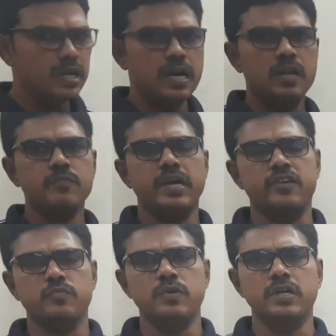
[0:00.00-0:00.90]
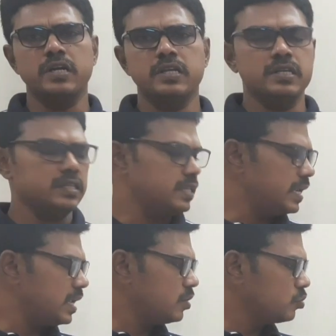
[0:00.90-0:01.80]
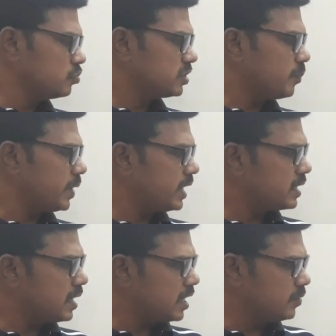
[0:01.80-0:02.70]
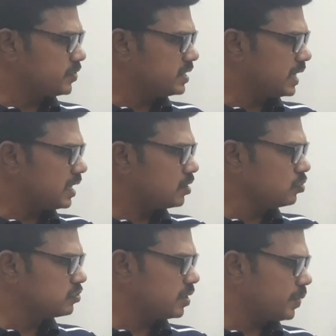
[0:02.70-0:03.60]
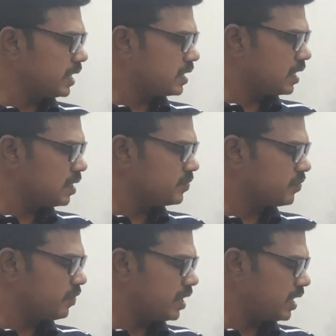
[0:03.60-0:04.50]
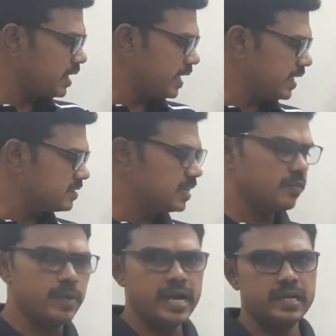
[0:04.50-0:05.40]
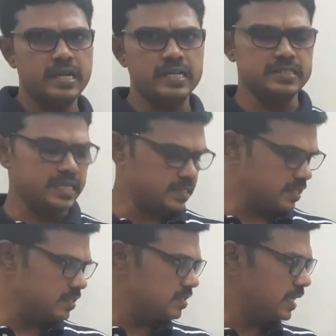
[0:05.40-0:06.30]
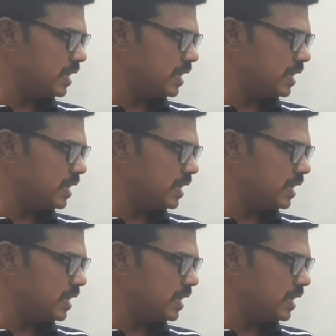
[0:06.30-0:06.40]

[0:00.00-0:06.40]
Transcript: column cash book. There are two separate columns. For cash and bank transactions.